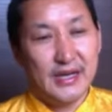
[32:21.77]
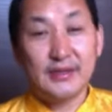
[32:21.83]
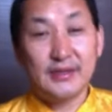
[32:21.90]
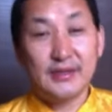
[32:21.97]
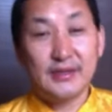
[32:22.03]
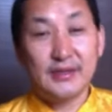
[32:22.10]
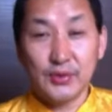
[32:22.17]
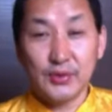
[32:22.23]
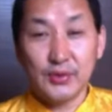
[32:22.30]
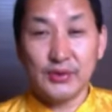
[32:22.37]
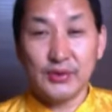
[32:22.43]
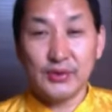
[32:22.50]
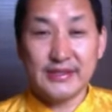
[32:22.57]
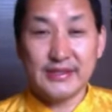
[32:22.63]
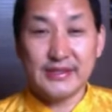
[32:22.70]
And
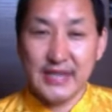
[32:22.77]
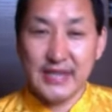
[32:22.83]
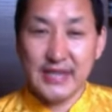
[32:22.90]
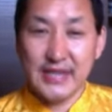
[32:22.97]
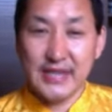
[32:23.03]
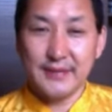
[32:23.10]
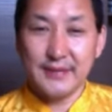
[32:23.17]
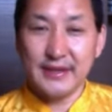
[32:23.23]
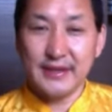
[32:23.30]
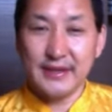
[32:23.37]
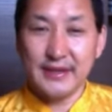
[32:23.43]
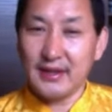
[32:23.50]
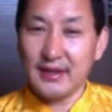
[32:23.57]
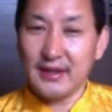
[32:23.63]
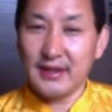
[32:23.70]
also it's telling
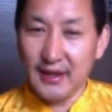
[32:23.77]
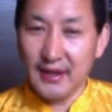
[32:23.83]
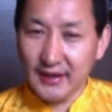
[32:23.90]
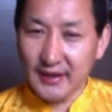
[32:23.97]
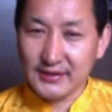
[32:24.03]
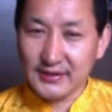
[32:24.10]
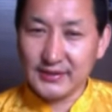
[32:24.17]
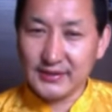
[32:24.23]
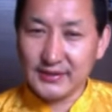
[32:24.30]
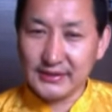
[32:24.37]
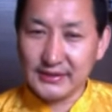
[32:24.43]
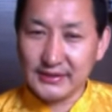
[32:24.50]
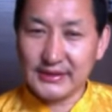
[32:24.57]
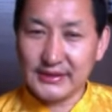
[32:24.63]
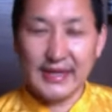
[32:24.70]
me a lot
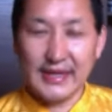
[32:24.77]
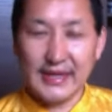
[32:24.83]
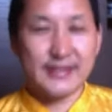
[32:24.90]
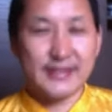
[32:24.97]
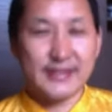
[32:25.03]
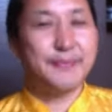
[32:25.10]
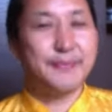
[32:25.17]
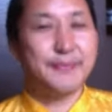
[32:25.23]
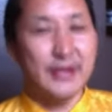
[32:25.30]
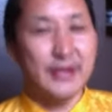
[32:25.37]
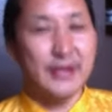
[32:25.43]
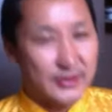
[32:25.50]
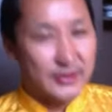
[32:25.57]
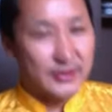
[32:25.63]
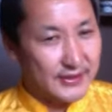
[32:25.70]
the
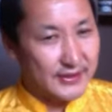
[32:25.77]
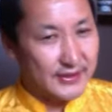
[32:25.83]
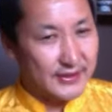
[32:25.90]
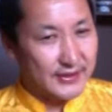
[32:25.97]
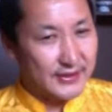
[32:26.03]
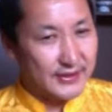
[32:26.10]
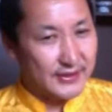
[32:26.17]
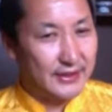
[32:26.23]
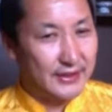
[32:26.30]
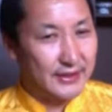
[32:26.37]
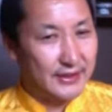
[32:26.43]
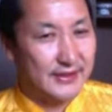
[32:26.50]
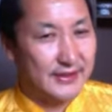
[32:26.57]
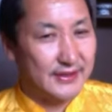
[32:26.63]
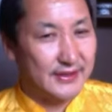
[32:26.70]
experience of the
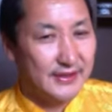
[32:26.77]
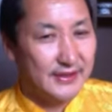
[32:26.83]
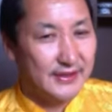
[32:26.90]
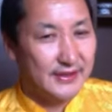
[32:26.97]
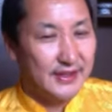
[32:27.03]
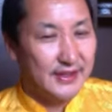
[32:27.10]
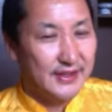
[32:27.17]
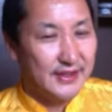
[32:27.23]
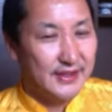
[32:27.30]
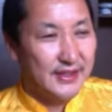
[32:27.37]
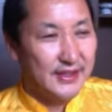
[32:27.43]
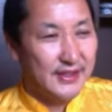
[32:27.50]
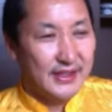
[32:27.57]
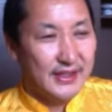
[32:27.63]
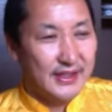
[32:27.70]
sufferings.
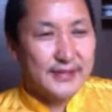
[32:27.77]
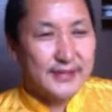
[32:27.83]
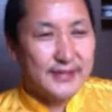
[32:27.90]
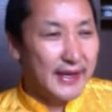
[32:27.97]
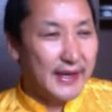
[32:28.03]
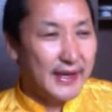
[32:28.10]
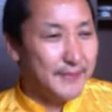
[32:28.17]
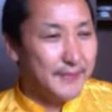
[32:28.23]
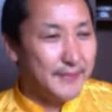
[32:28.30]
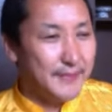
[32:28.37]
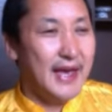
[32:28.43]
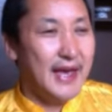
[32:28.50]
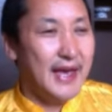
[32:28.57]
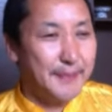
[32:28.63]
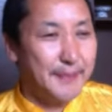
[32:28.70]
It's making
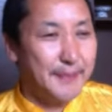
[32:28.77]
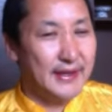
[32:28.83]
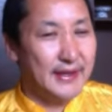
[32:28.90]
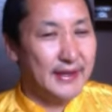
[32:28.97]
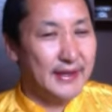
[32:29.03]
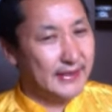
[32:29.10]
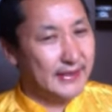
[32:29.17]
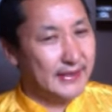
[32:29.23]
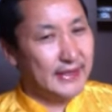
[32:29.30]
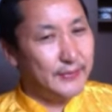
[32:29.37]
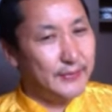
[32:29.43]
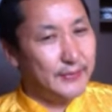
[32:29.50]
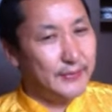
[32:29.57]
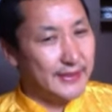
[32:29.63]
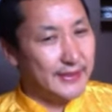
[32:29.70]
me happy. It's
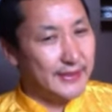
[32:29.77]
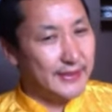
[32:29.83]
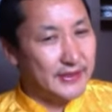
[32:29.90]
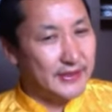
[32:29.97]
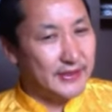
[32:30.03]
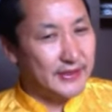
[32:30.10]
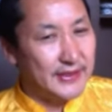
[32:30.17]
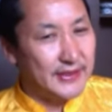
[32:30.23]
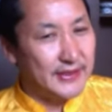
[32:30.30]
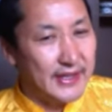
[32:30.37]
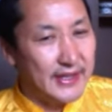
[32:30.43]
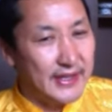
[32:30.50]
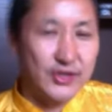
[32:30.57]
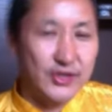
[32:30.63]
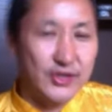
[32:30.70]
giving me some such
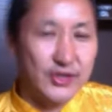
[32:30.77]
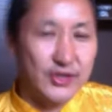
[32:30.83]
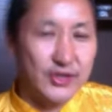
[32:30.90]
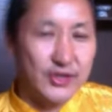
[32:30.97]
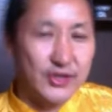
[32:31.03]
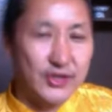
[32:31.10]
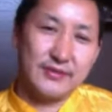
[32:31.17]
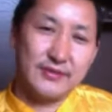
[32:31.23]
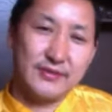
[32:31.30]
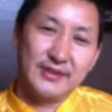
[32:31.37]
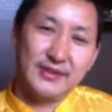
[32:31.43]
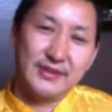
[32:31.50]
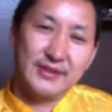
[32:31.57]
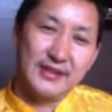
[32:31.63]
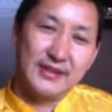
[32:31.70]

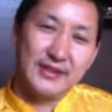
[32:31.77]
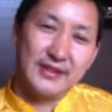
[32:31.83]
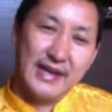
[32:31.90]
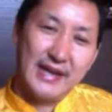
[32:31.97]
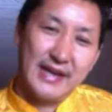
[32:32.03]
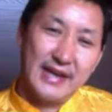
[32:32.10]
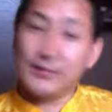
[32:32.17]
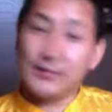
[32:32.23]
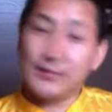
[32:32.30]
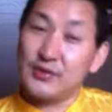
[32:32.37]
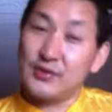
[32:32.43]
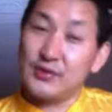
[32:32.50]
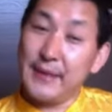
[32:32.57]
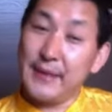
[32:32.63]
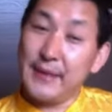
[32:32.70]
educations. I'm
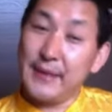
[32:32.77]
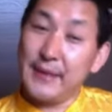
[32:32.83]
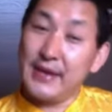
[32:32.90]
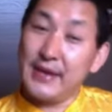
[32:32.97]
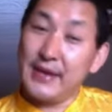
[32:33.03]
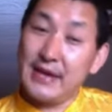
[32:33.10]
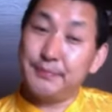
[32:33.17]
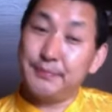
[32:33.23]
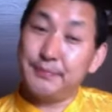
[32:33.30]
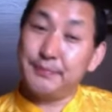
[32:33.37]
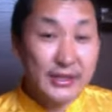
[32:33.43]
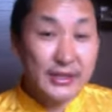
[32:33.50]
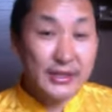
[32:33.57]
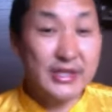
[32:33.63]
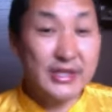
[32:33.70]
so happy. I
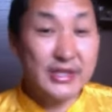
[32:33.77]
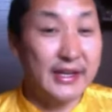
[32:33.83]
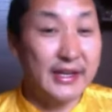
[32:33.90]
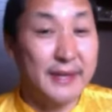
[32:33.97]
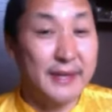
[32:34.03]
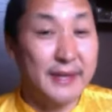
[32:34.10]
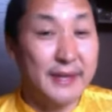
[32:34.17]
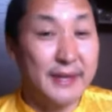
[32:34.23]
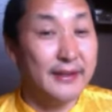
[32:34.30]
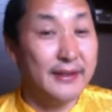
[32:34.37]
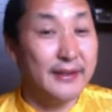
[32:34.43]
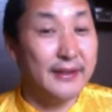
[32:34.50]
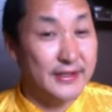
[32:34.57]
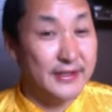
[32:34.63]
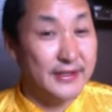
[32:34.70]
appreciate
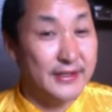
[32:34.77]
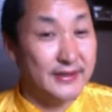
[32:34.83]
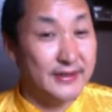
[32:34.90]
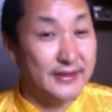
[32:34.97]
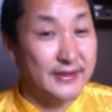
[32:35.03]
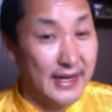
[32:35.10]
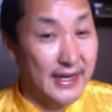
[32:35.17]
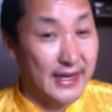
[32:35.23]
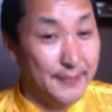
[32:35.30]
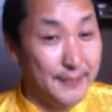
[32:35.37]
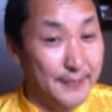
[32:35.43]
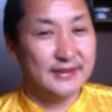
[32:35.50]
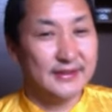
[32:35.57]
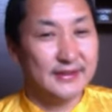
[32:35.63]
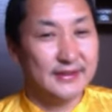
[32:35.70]
my physical
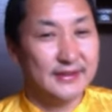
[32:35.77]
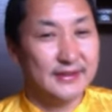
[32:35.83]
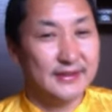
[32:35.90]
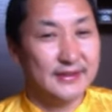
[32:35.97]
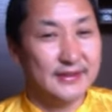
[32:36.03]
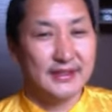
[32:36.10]
diabetic.